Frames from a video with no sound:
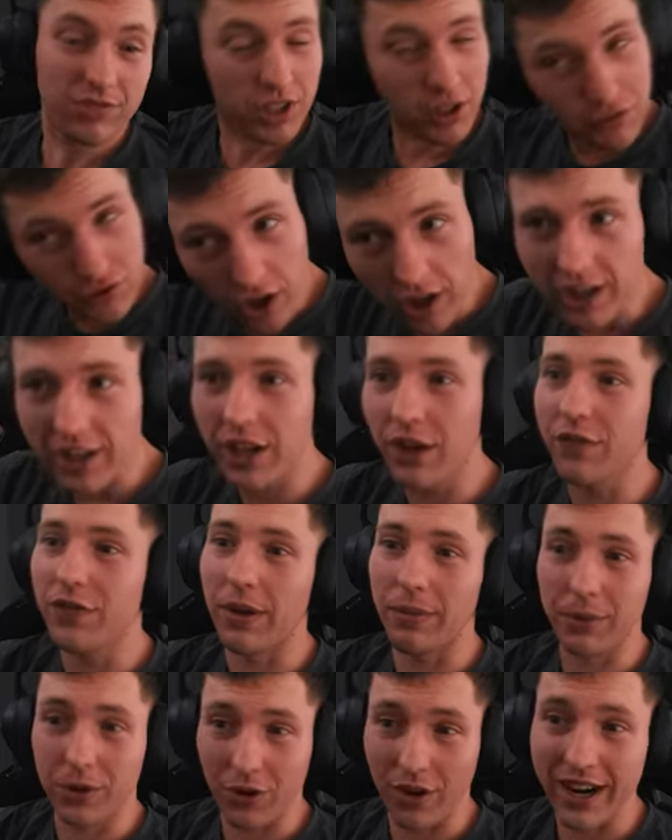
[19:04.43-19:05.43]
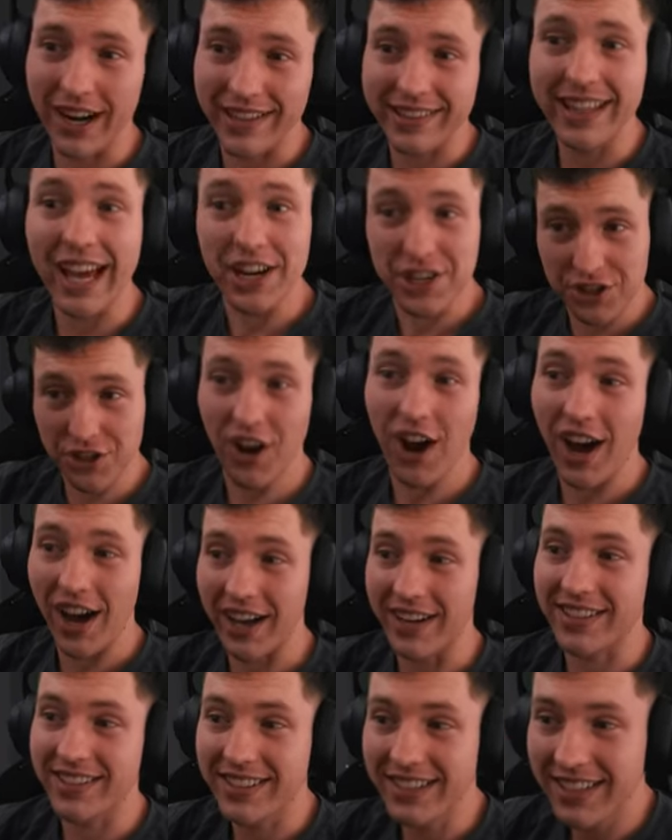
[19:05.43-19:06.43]
You've got to give them credit. They
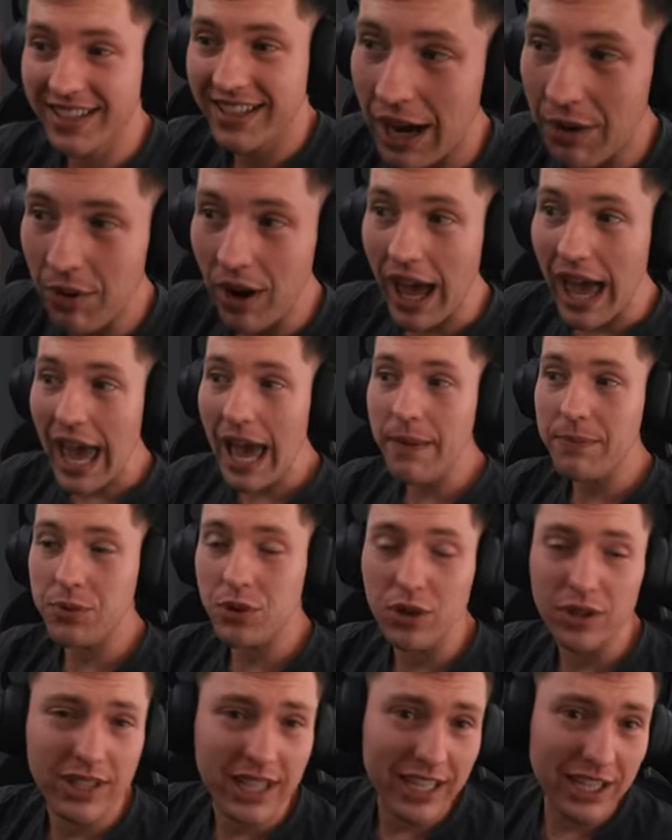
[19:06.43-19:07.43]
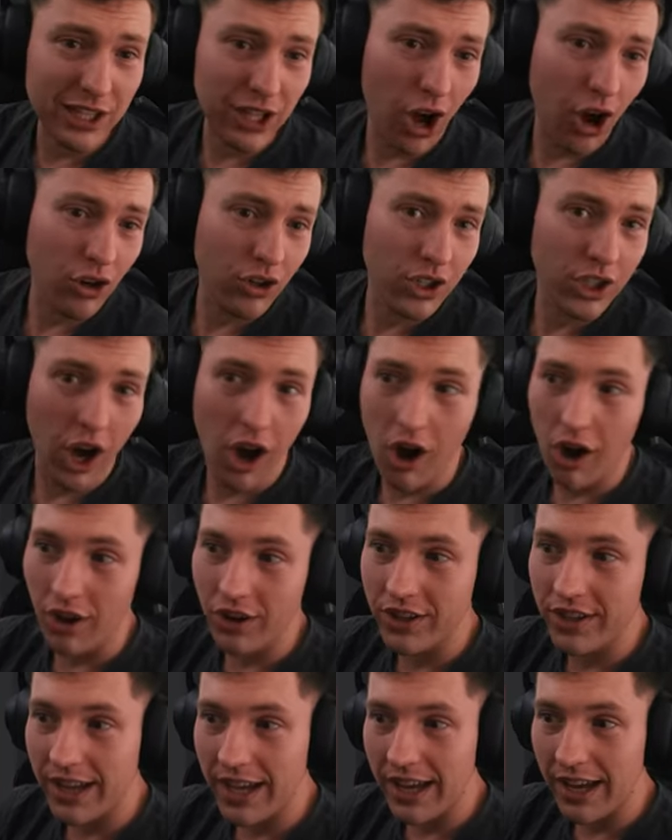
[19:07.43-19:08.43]
tried. They were absolutely long
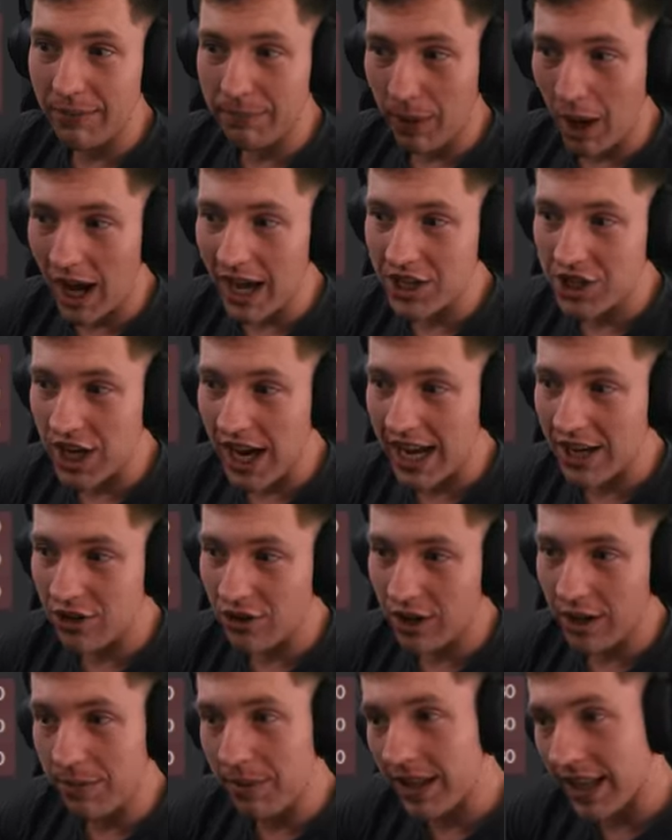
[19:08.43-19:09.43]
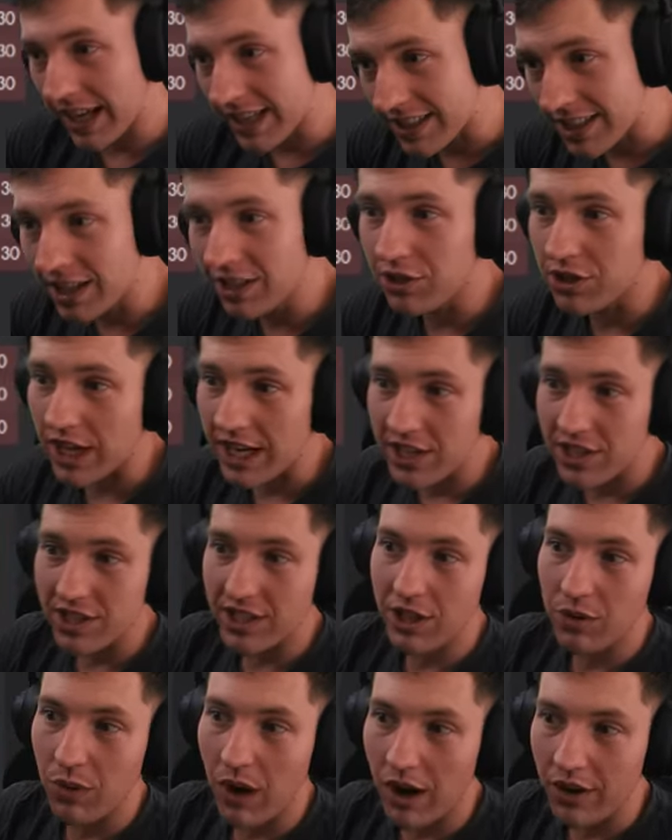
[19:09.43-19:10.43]
gone by January, but they did
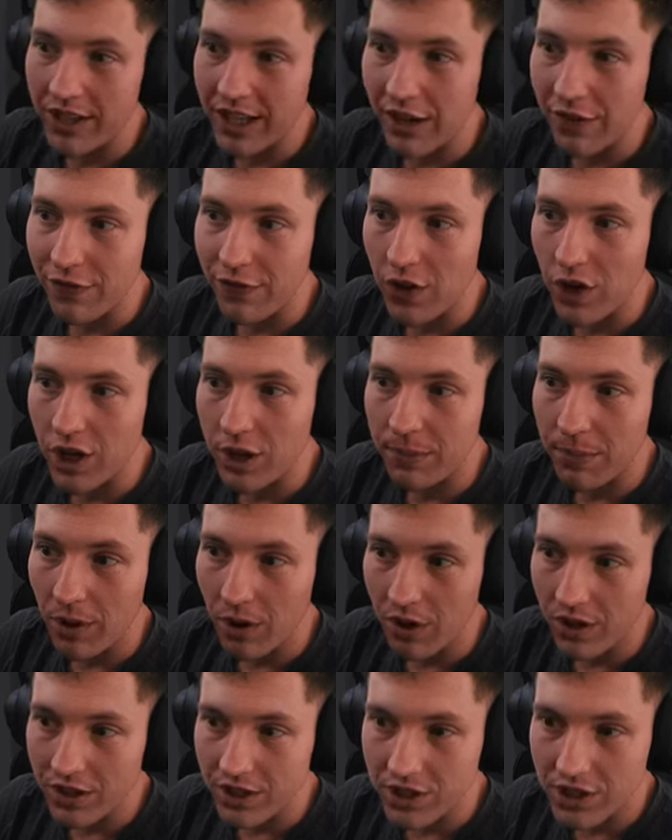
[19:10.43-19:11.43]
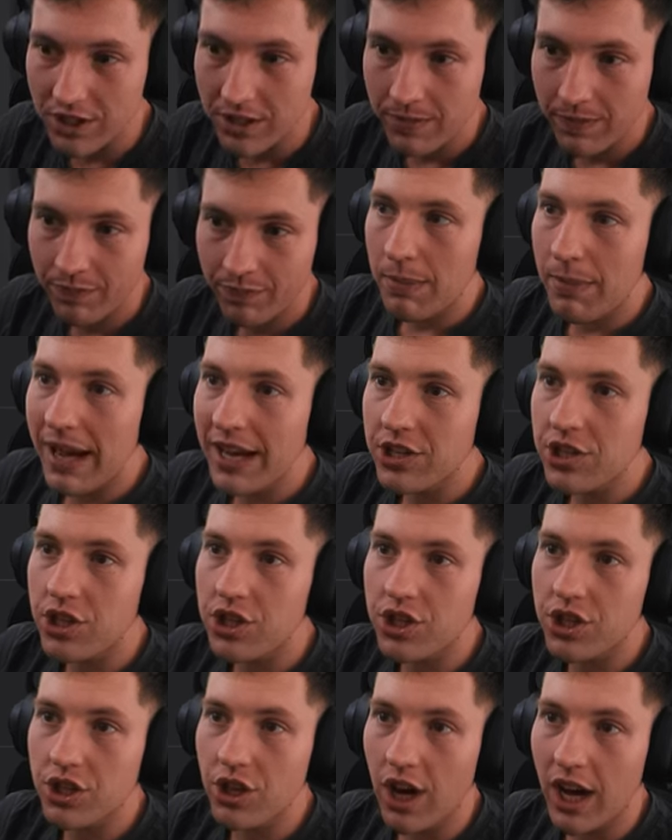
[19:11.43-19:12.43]
decently well to get 30 points. But
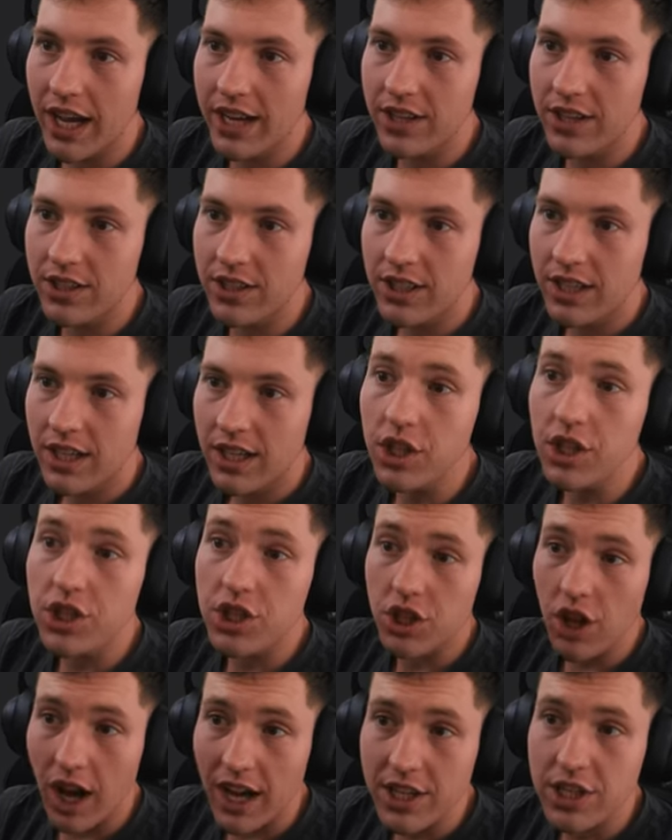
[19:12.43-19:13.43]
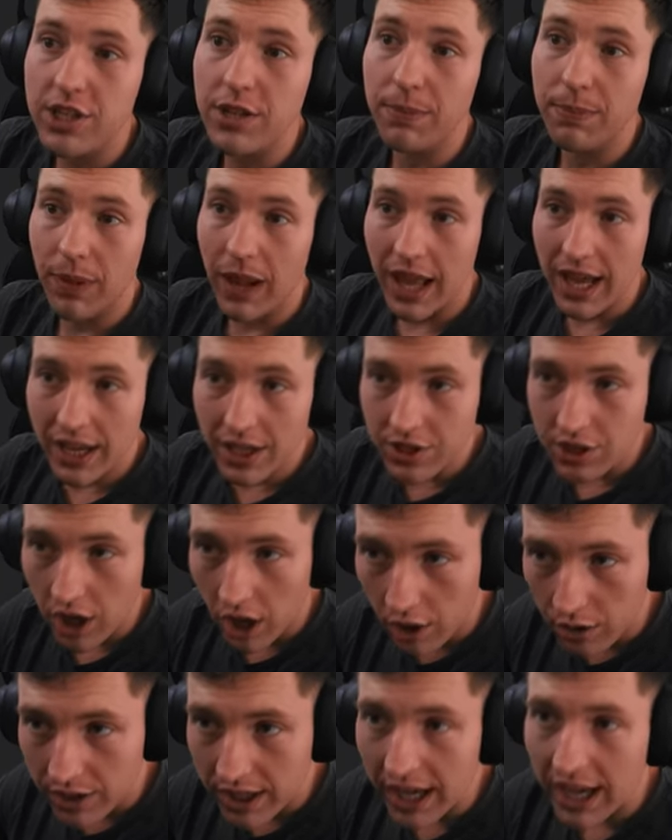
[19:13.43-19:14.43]
Manchester United did sign some players.
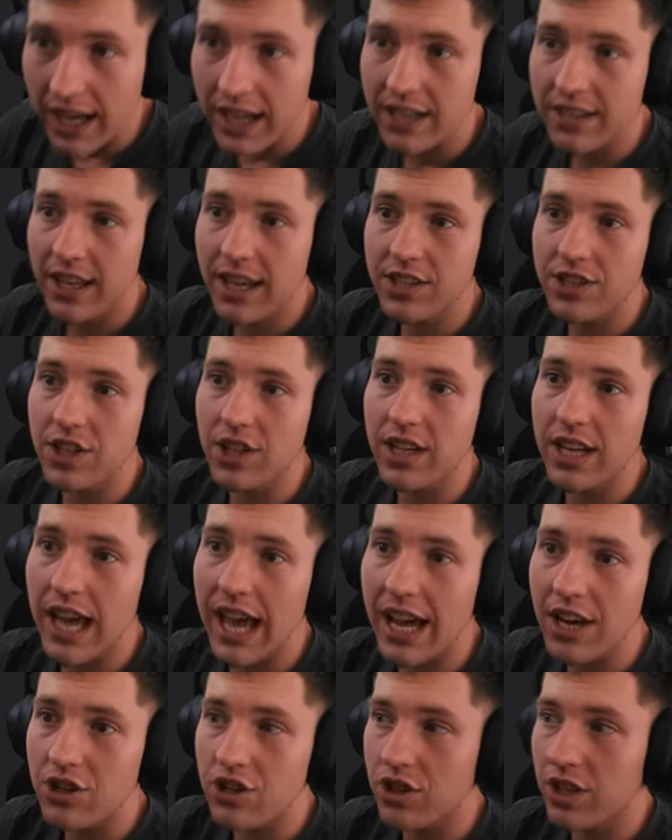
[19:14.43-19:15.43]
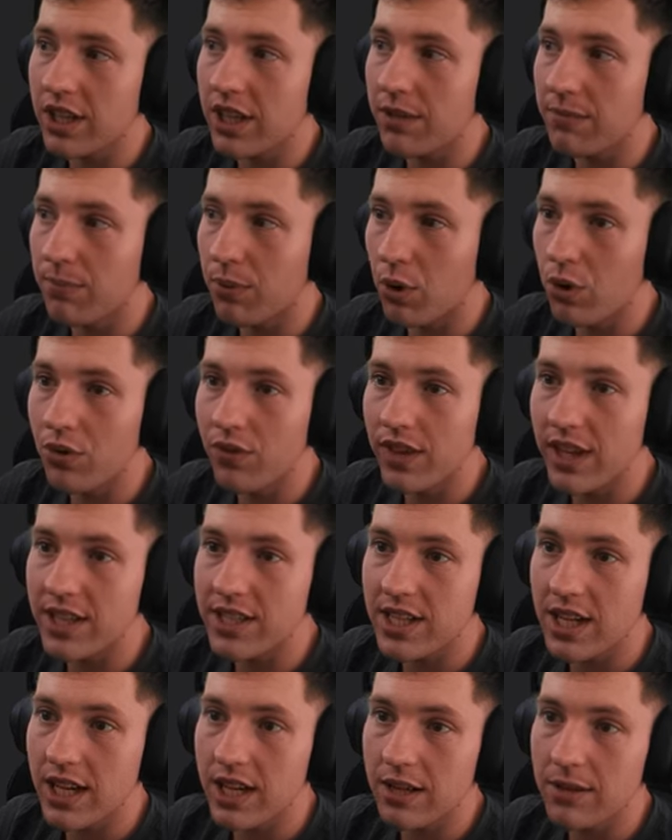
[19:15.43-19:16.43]
Okay, they did actually improve
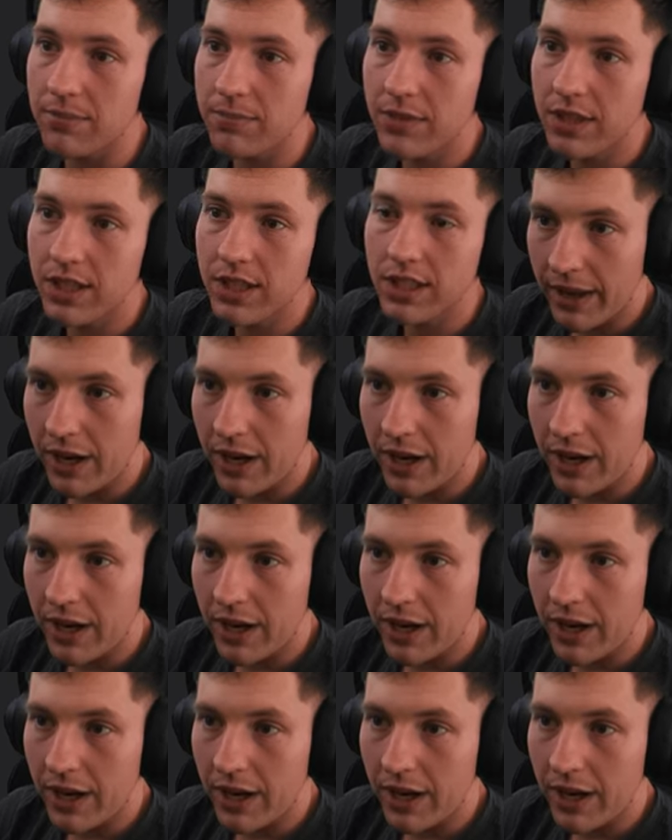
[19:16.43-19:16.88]
their team.